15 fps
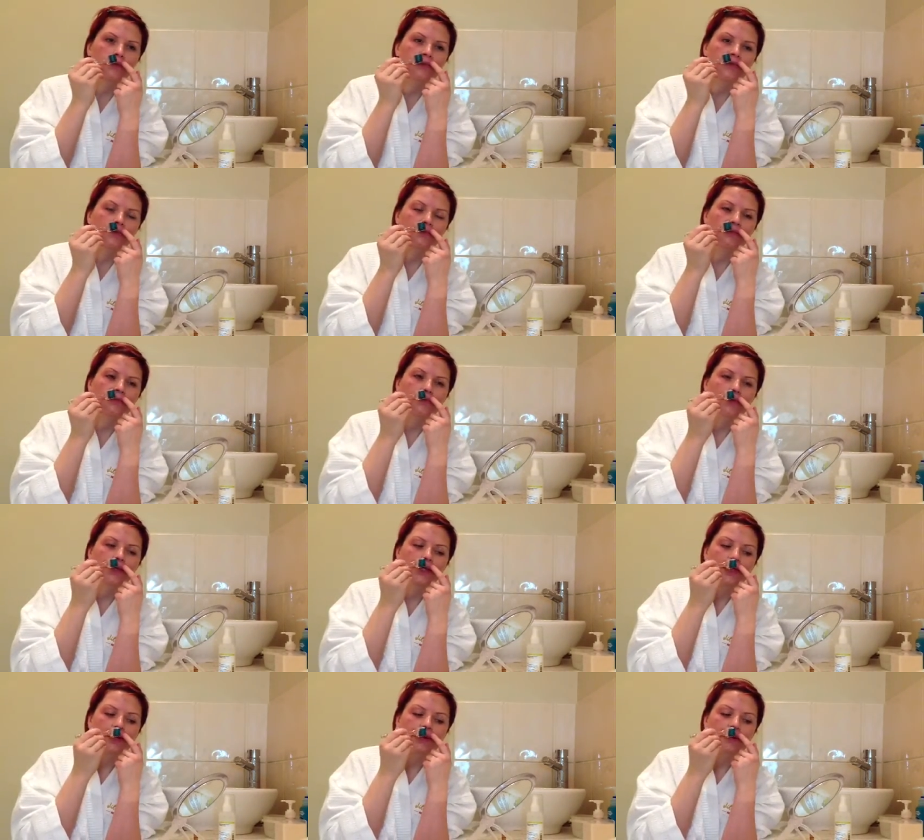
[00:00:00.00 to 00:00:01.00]
so really
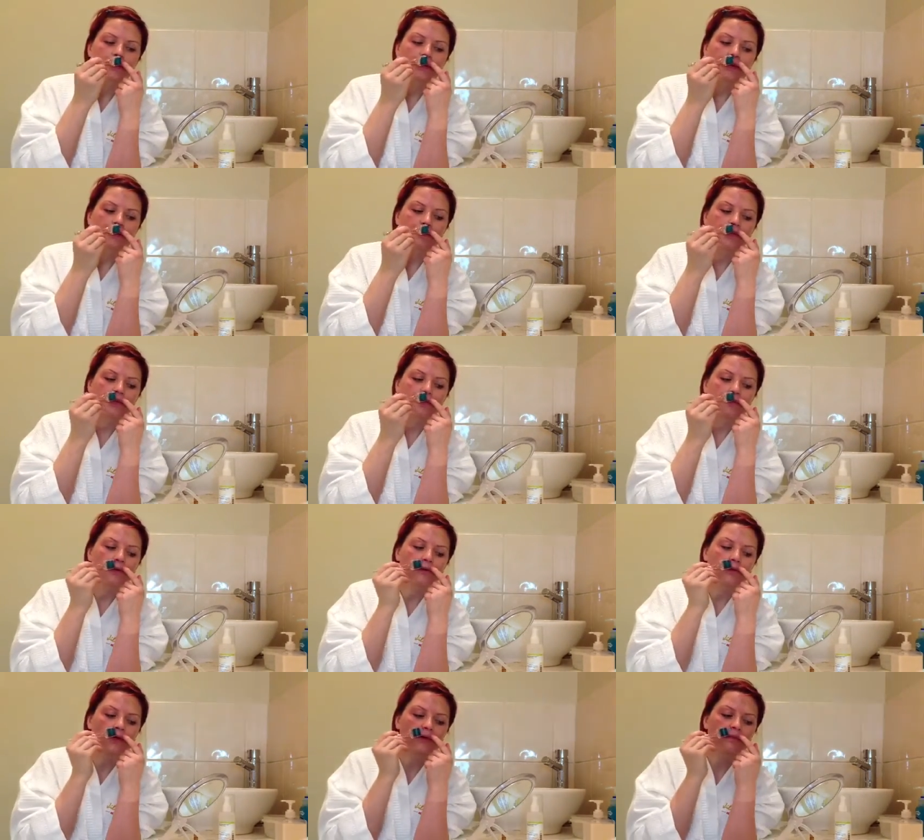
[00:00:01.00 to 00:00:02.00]
get in there with the
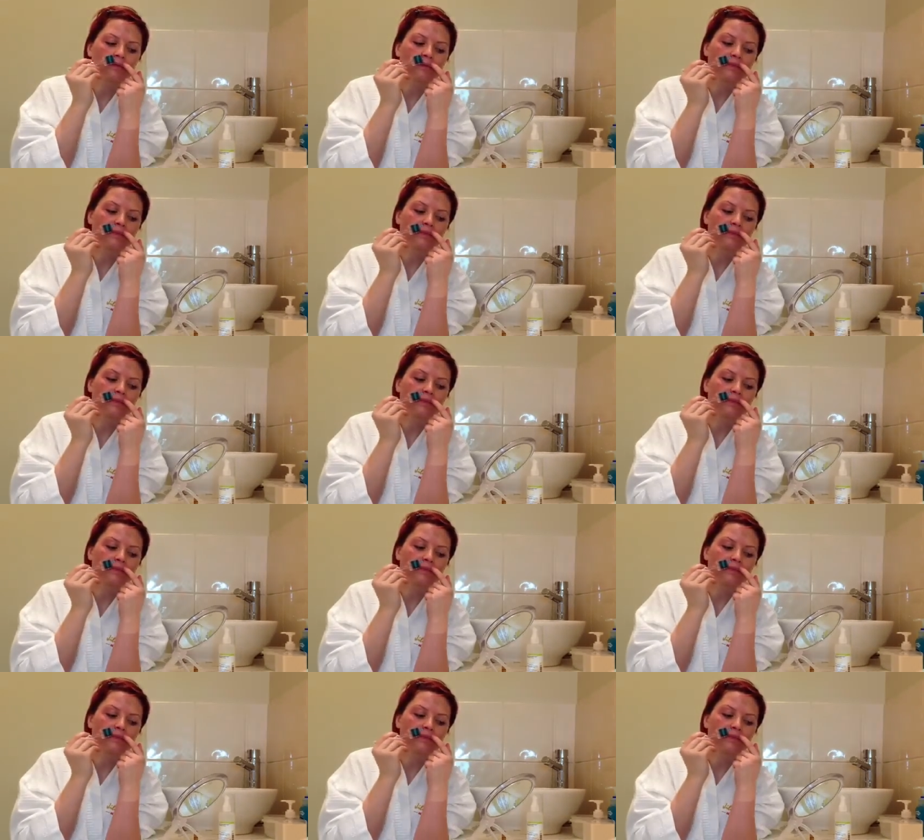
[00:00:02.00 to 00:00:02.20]
roller.